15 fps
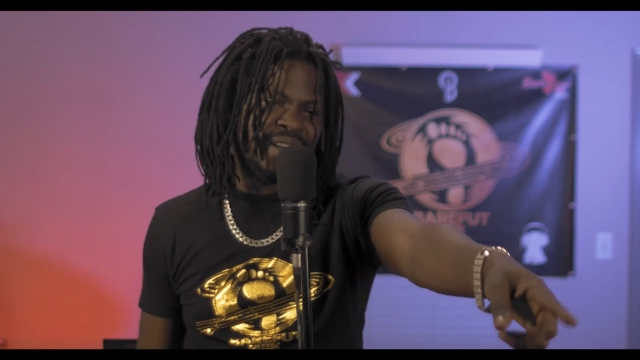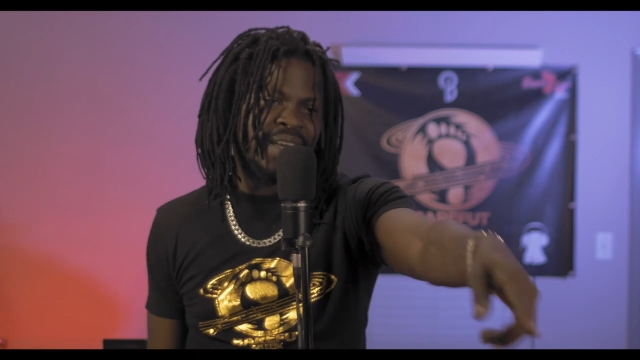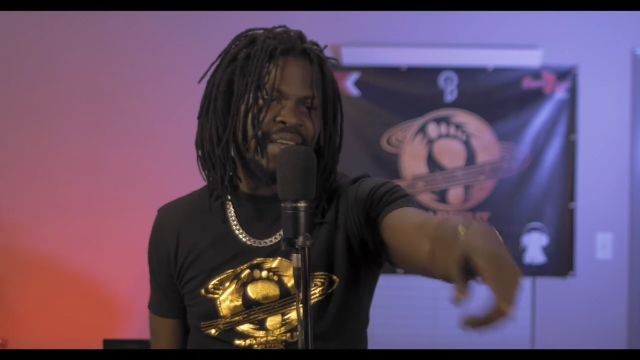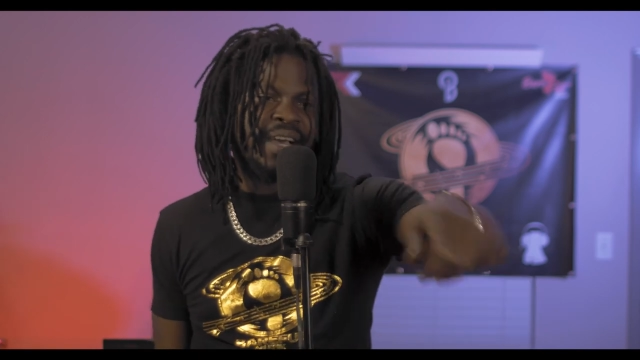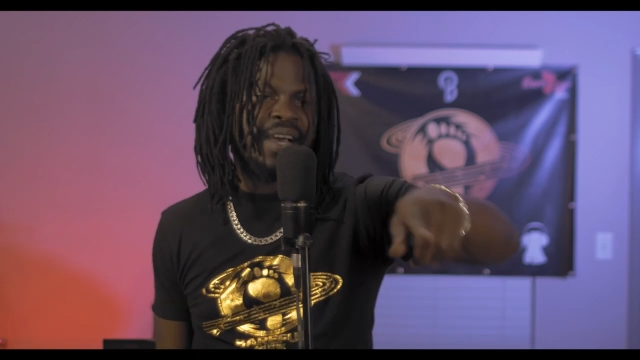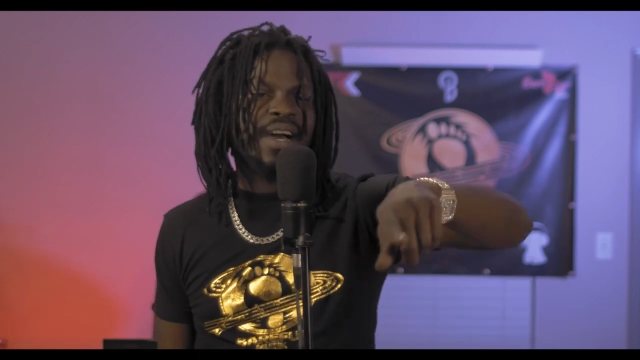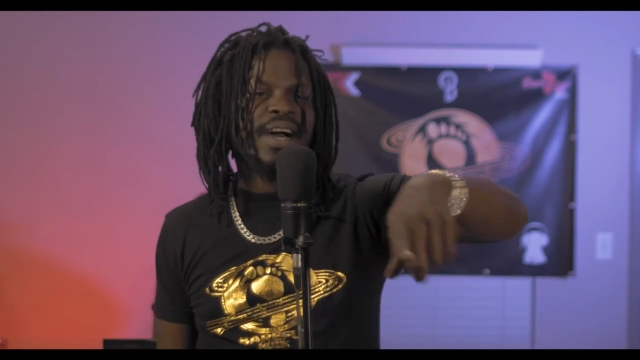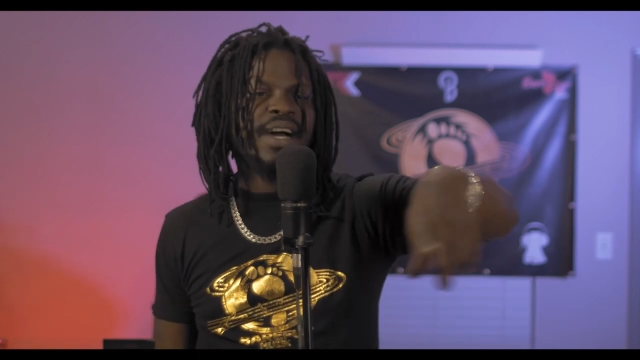
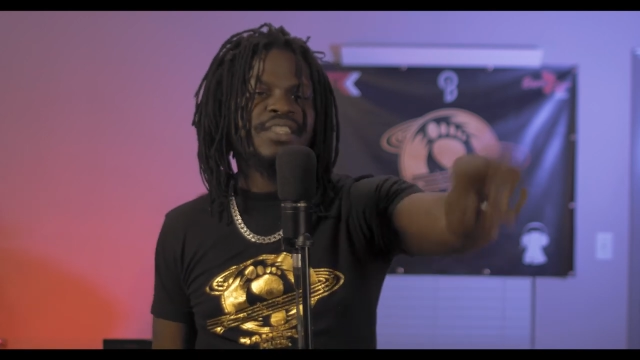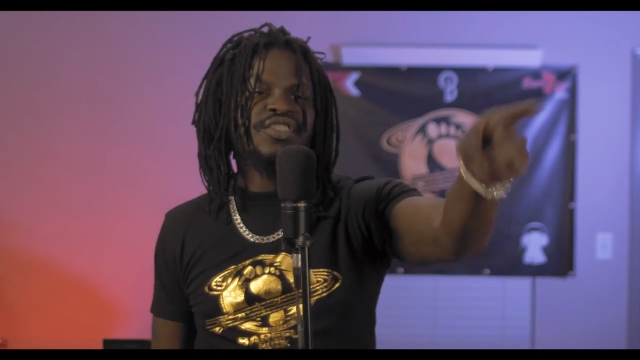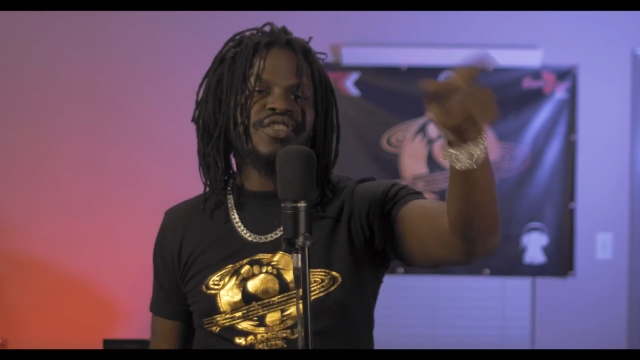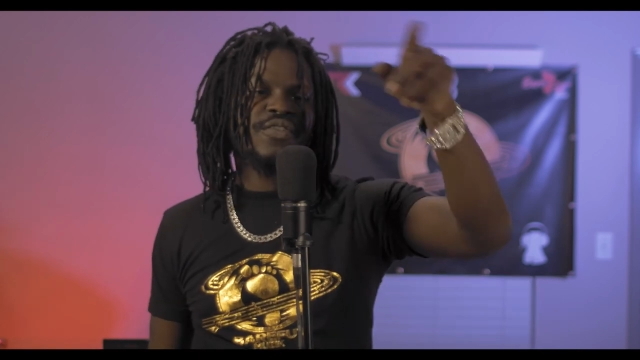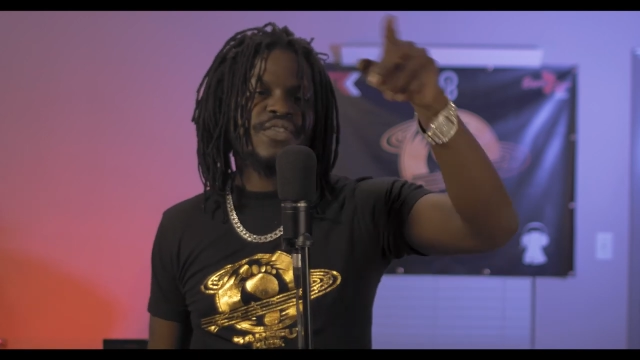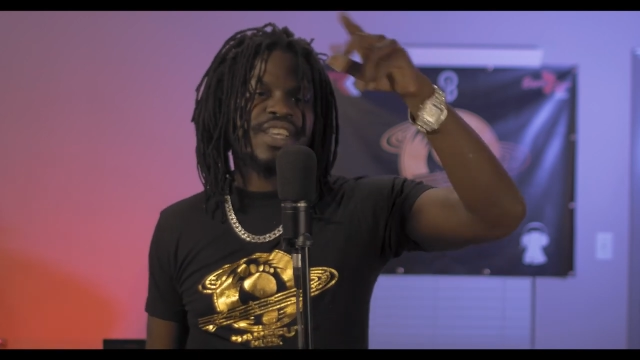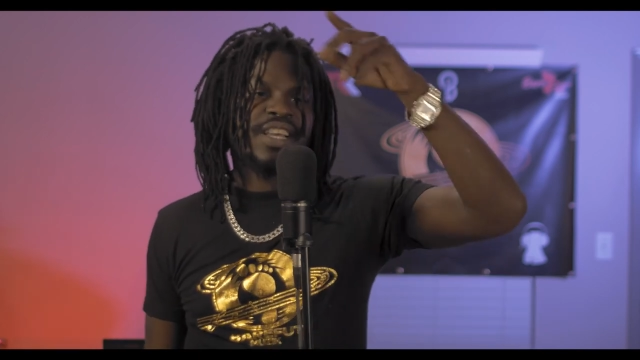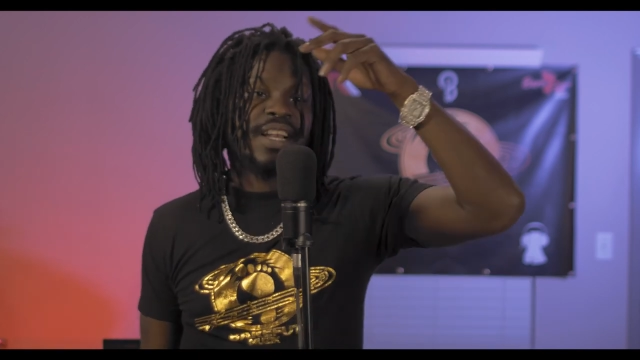Andrew
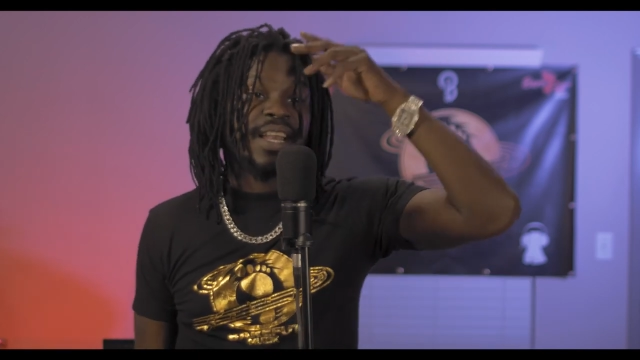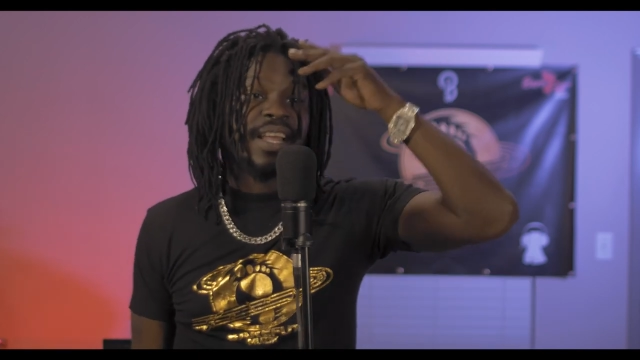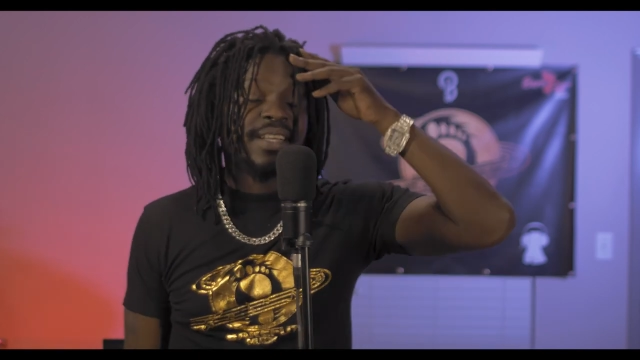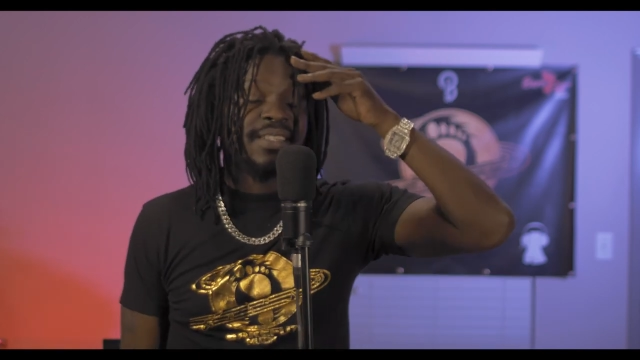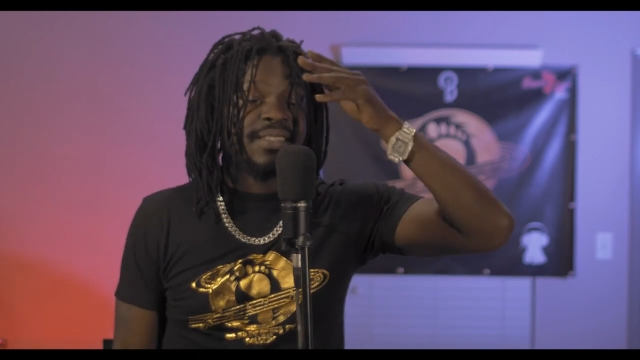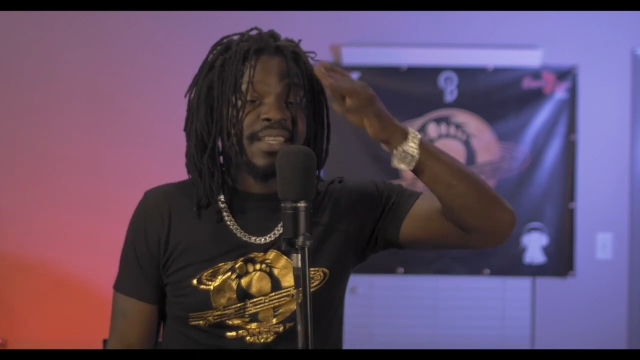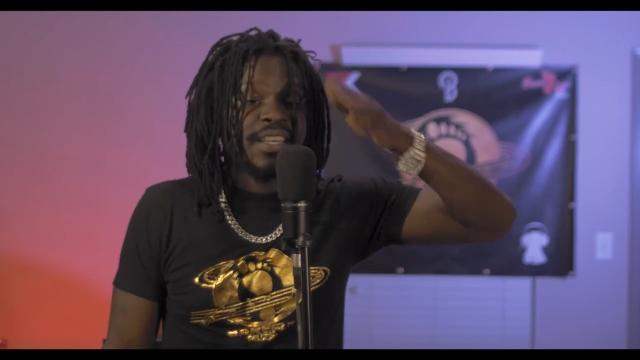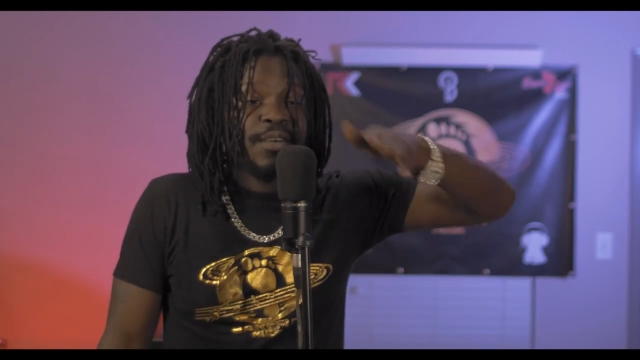
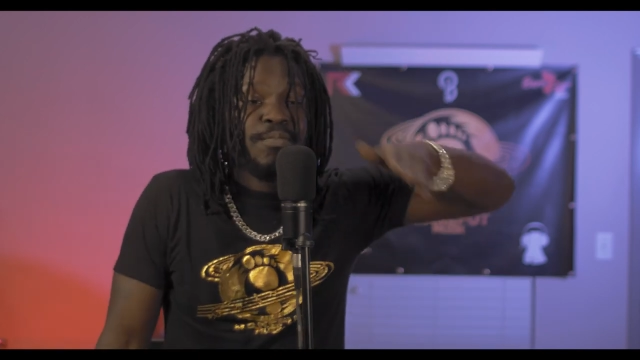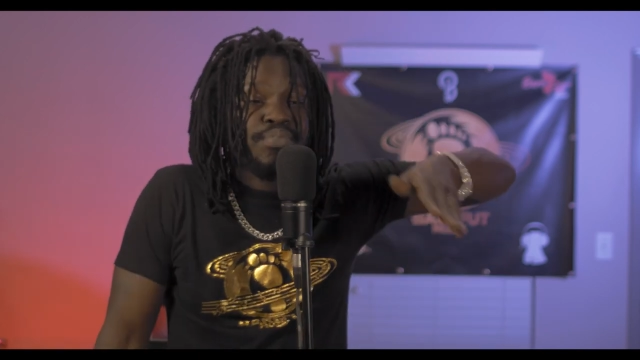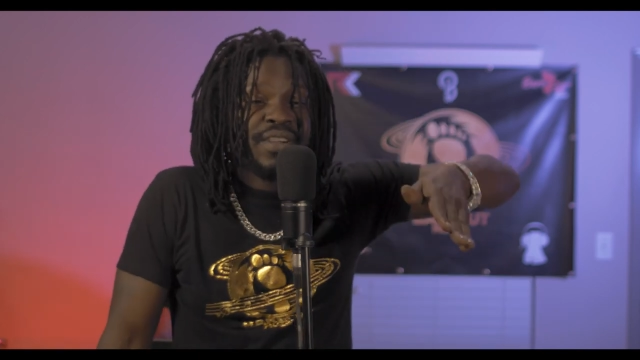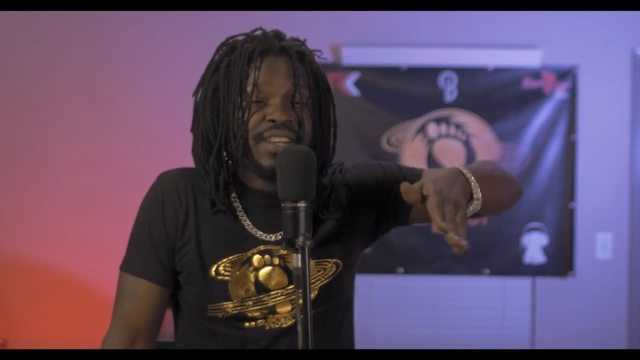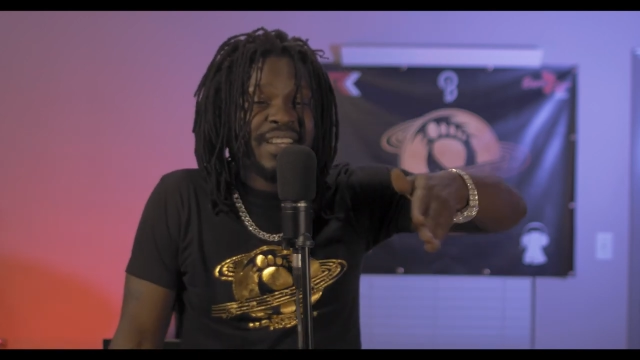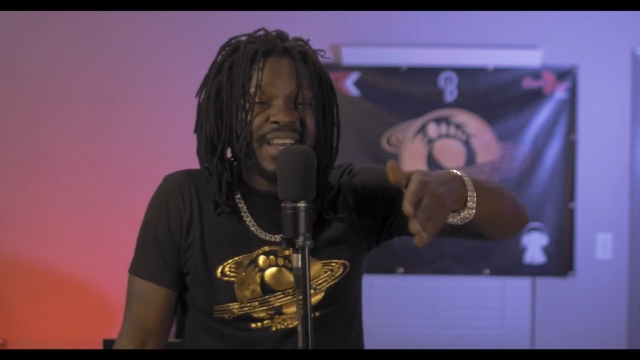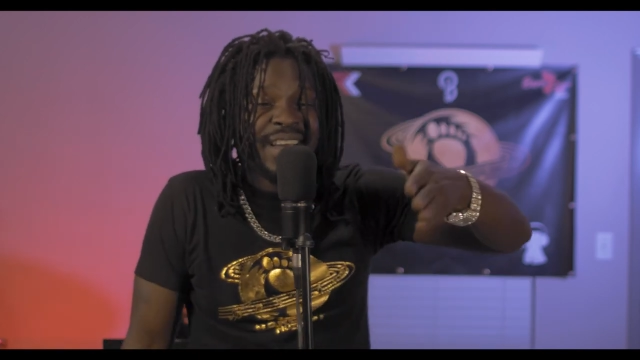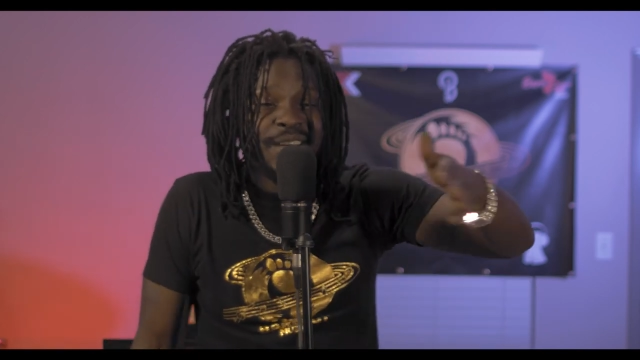realize, say your
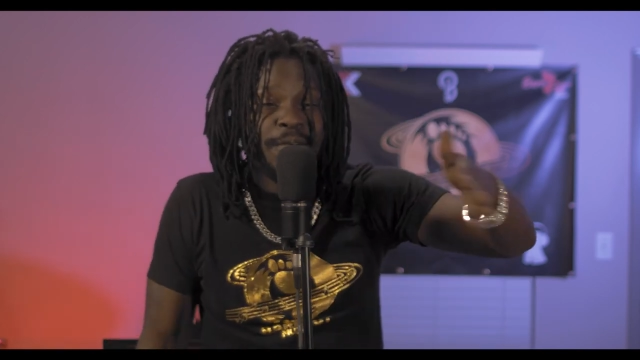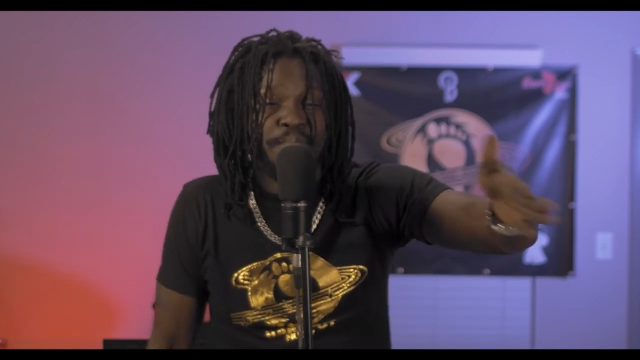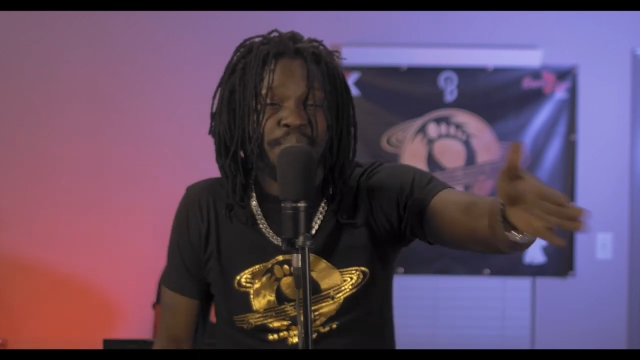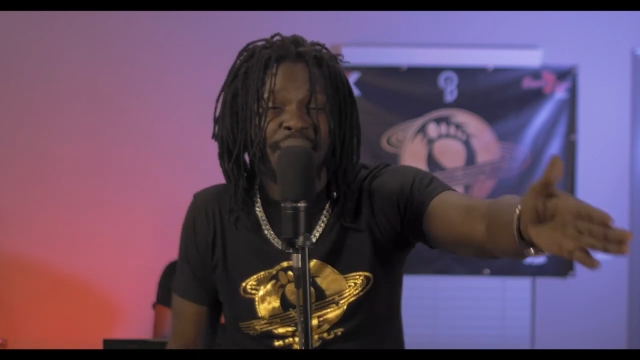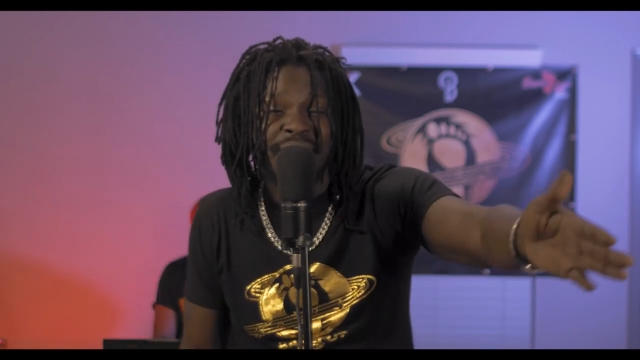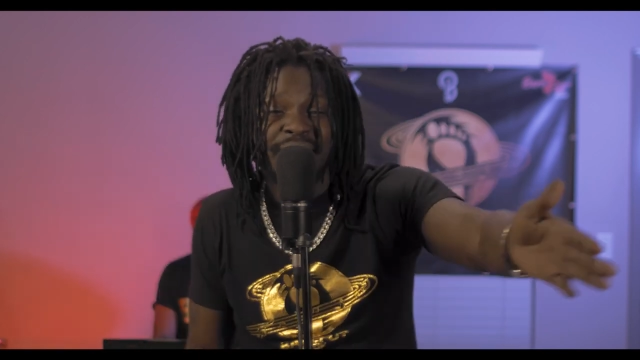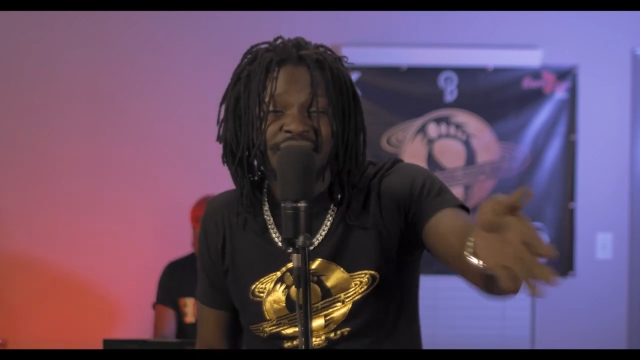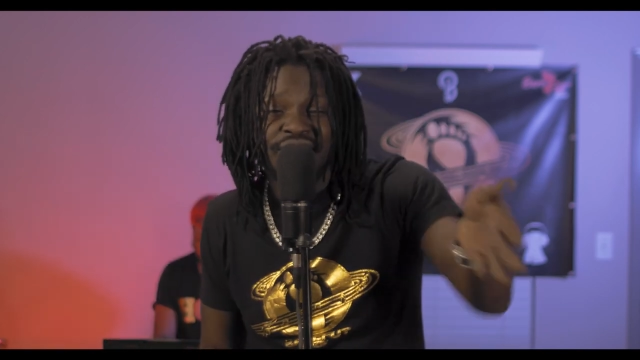bread down the pond.